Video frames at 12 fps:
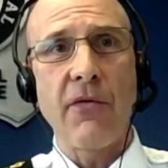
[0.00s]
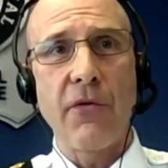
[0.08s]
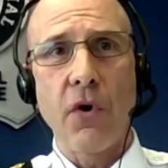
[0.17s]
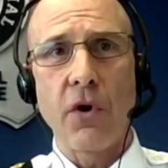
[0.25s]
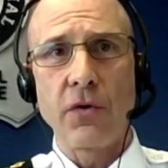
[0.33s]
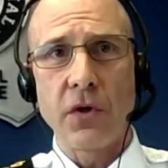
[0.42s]

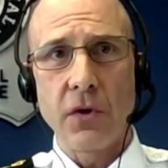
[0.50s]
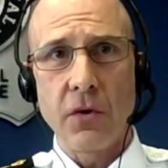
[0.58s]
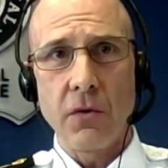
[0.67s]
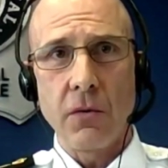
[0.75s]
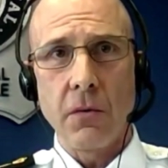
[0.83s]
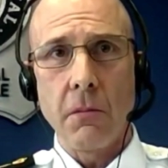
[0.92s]

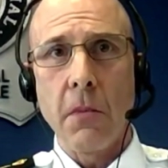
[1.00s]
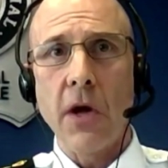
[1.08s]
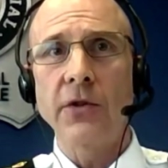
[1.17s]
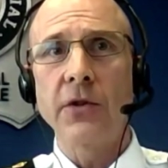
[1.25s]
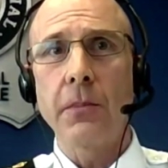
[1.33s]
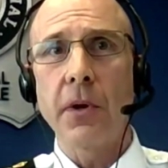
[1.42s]
402,
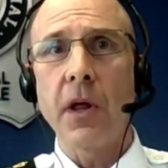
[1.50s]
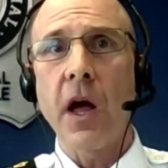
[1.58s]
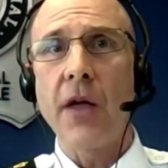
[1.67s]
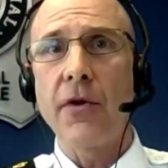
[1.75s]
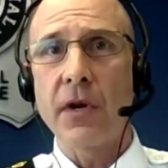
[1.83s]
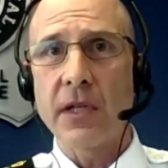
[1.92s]
multiple
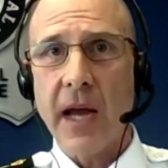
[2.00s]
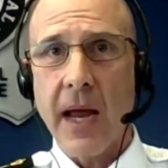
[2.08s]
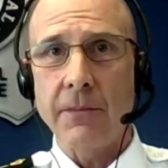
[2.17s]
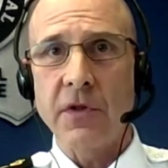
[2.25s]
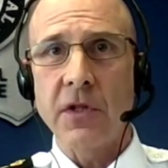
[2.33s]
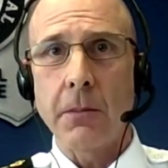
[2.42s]
other
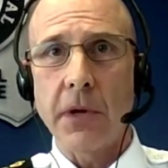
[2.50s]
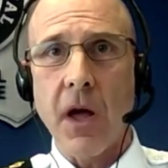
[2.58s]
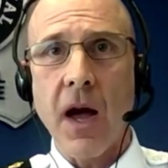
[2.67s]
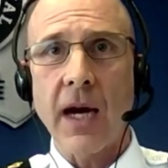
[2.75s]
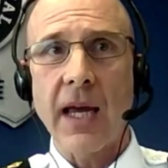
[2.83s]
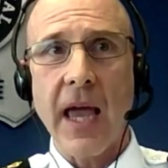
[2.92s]
attempts to
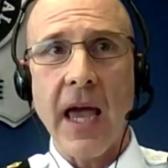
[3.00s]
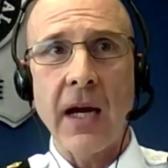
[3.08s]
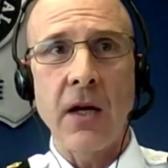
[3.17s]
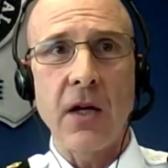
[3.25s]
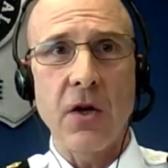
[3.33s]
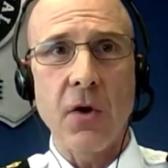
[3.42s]
block
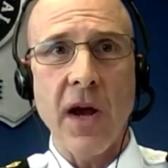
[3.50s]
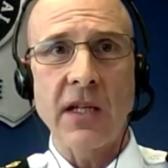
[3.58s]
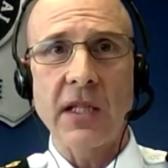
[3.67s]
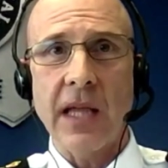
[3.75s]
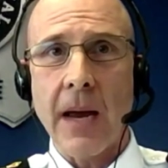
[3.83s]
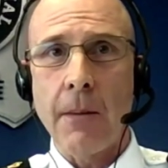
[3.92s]

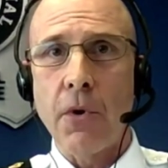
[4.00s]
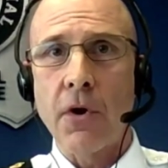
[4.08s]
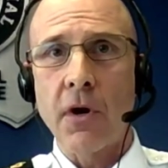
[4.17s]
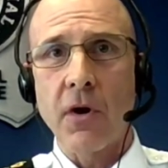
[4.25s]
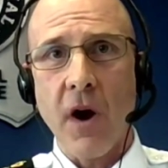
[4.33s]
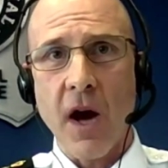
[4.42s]
Canada-US land
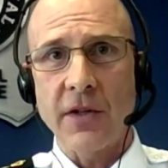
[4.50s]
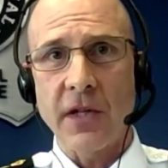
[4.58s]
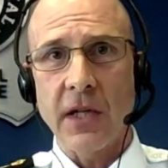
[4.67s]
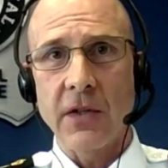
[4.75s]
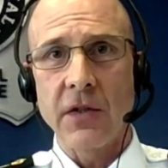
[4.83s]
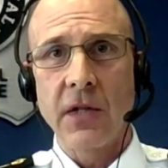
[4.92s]
border
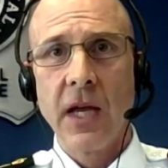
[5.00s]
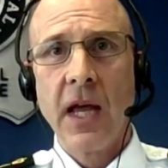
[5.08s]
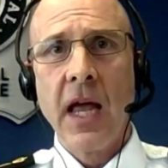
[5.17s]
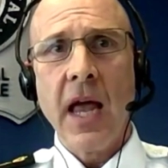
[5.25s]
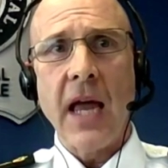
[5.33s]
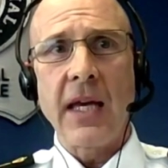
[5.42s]
crossings,
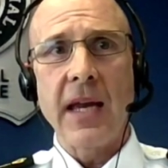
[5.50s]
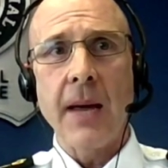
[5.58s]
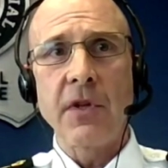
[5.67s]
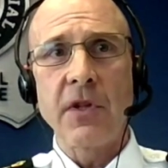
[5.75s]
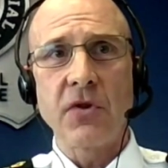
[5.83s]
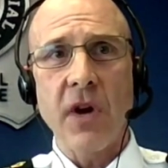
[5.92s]
and
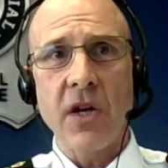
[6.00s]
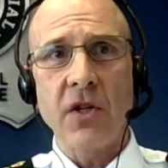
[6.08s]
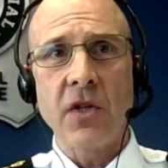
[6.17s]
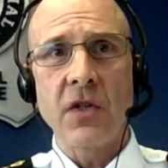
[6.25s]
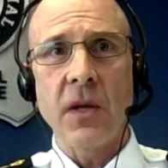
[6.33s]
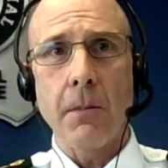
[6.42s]

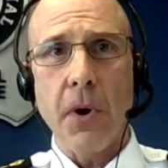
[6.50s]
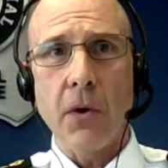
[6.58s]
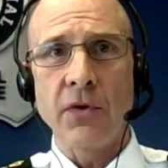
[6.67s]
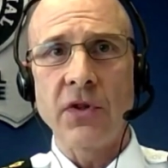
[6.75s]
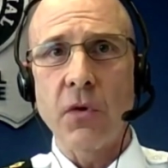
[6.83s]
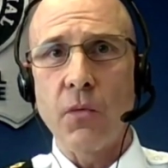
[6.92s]
demonstrations that
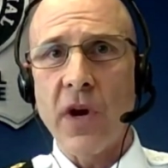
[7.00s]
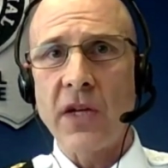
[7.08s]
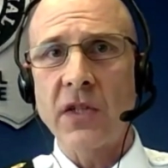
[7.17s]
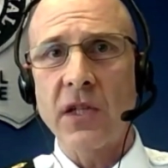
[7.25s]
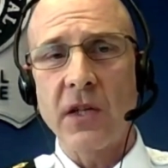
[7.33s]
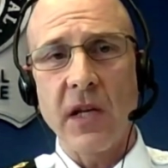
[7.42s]
posed a
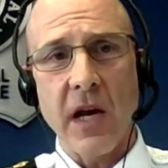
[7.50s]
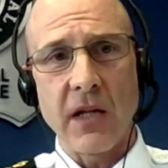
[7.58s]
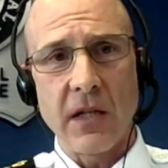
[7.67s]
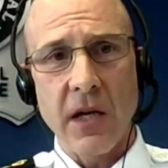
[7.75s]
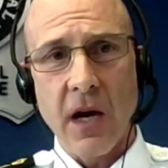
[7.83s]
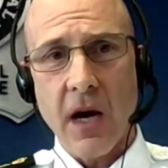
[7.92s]
risk to the
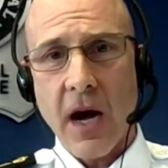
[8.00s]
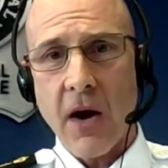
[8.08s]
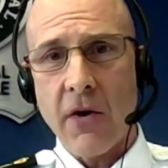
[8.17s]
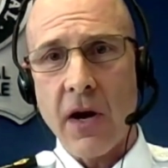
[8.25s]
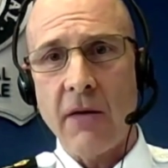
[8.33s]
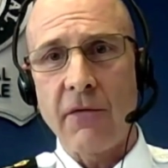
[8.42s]

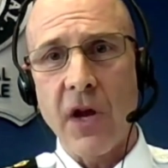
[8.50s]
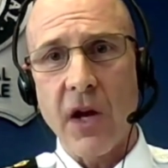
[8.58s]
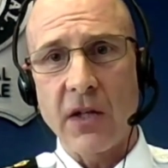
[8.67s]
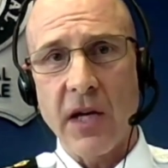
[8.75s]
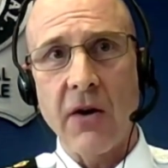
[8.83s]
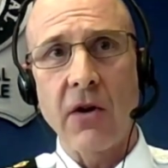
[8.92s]
area of the
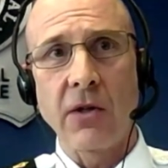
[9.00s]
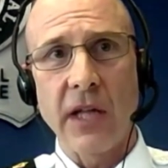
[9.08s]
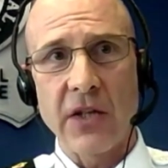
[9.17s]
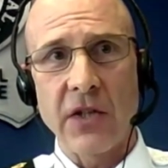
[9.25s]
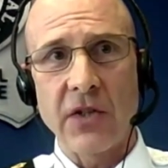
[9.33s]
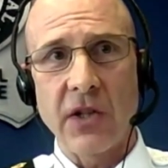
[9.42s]
Ontario
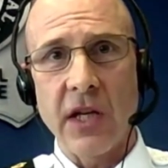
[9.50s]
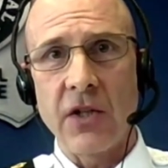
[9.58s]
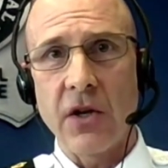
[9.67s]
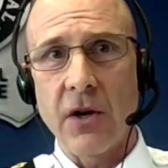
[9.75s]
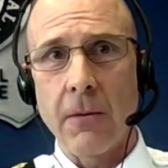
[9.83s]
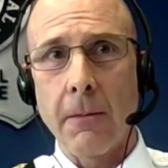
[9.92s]

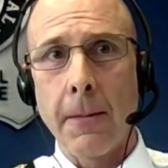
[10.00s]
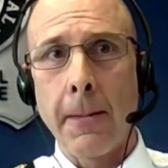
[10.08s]
legislature.